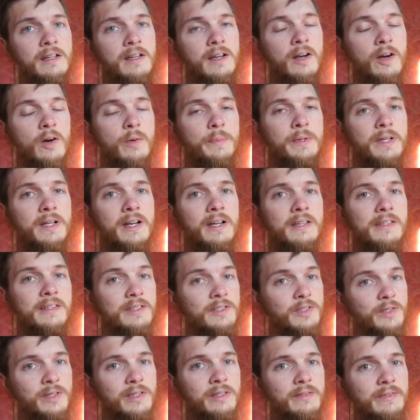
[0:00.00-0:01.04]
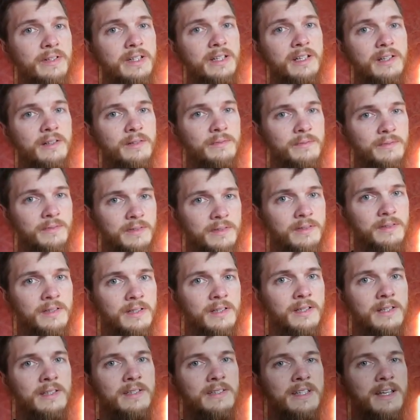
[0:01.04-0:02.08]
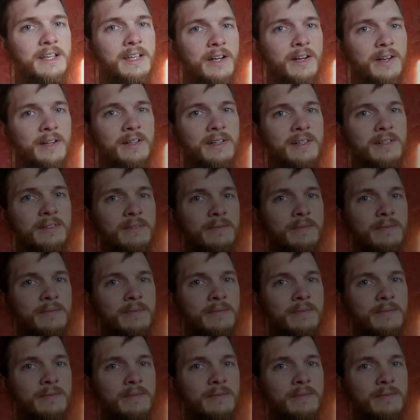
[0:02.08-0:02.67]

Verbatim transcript: I hope you guys enjoyed the video. Take care.